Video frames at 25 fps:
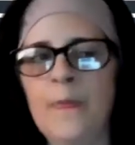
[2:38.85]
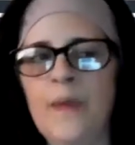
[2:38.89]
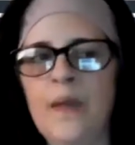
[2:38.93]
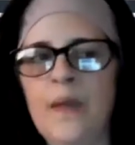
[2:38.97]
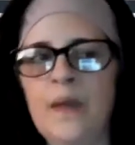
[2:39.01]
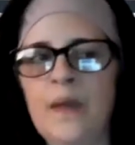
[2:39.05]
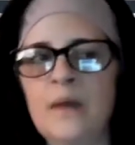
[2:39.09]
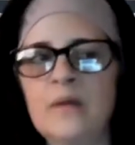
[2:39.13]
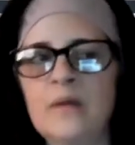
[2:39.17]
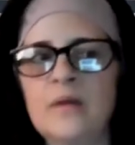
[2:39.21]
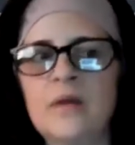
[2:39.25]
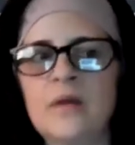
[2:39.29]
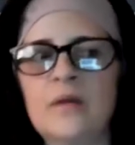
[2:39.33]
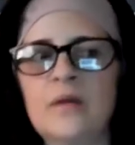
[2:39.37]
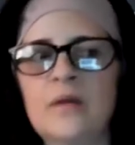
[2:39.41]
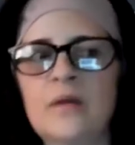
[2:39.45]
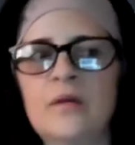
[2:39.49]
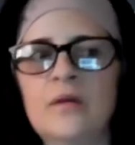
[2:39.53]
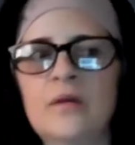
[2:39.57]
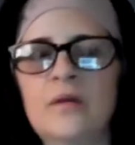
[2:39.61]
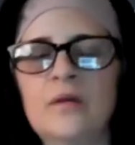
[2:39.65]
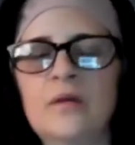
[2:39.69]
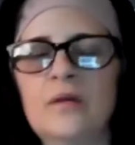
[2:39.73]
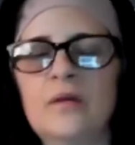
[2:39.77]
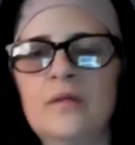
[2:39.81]
in
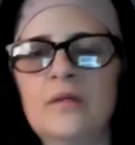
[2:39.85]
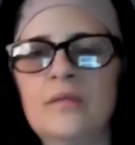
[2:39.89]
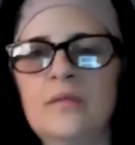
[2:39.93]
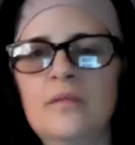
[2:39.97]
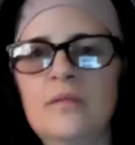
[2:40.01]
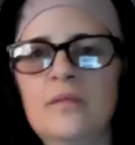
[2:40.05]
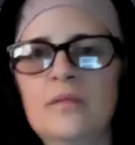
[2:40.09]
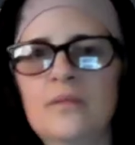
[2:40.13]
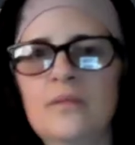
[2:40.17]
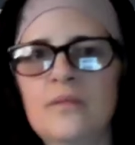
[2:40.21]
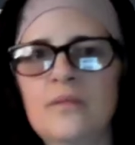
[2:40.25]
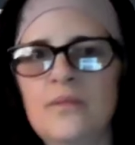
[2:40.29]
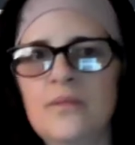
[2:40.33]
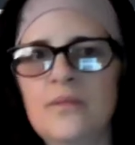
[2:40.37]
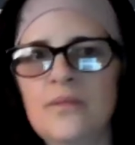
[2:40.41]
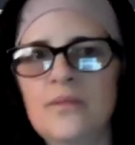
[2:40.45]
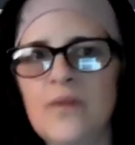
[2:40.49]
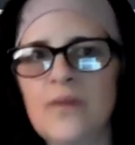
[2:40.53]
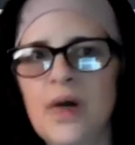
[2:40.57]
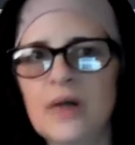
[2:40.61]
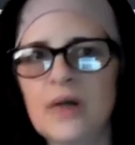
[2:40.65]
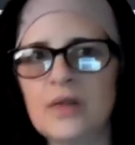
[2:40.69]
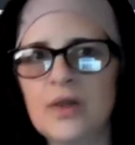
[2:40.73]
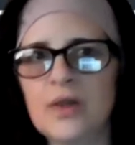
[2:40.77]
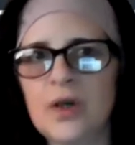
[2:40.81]

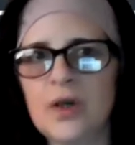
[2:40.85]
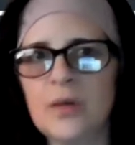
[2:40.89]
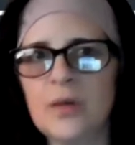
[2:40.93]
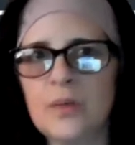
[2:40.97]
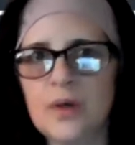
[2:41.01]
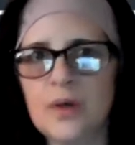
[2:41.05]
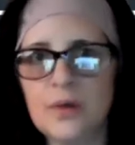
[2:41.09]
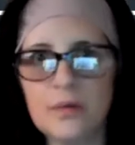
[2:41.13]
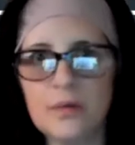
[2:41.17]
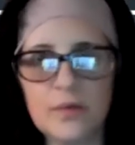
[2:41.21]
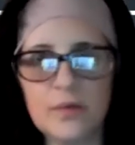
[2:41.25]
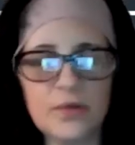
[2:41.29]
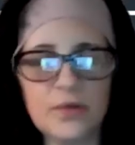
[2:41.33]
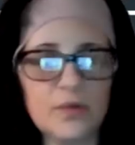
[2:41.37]
October